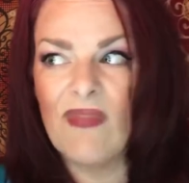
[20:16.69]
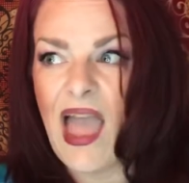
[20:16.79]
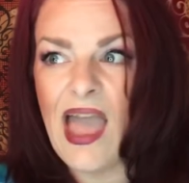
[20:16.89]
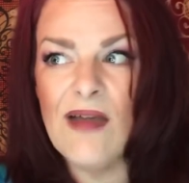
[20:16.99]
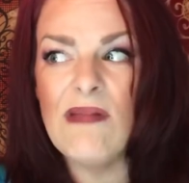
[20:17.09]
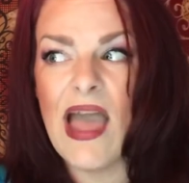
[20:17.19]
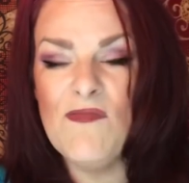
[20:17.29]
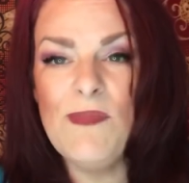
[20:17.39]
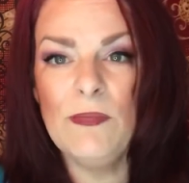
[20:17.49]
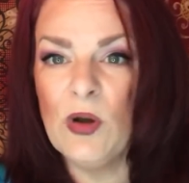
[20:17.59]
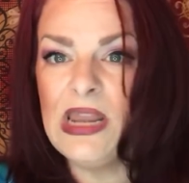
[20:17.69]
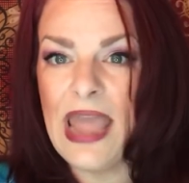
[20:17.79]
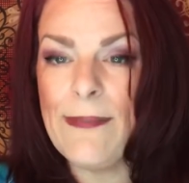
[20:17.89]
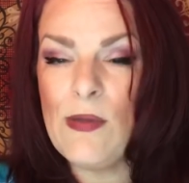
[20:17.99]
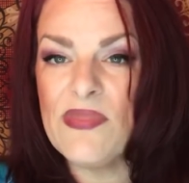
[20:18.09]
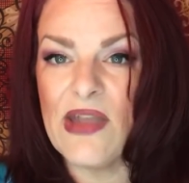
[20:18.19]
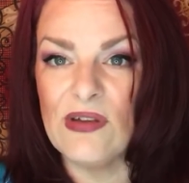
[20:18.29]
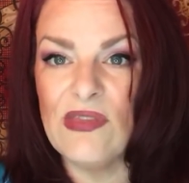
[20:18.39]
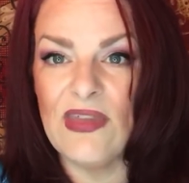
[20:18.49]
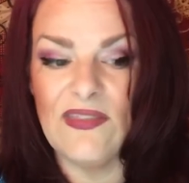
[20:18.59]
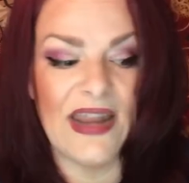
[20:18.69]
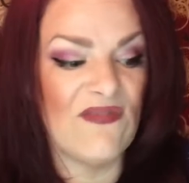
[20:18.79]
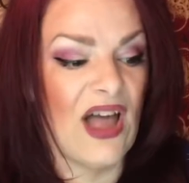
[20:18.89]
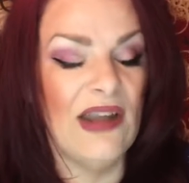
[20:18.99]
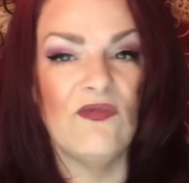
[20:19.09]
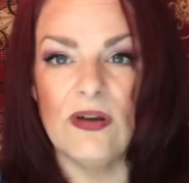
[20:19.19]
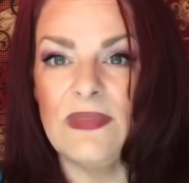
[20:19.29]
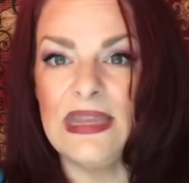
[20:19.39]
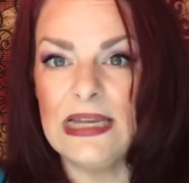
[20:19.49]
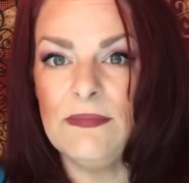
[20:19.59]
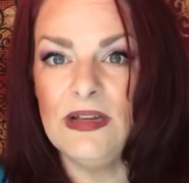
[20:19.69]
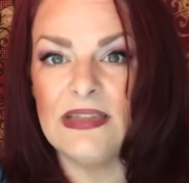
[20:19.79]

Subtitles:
I've been pretty happy with everything that I've gotten from them.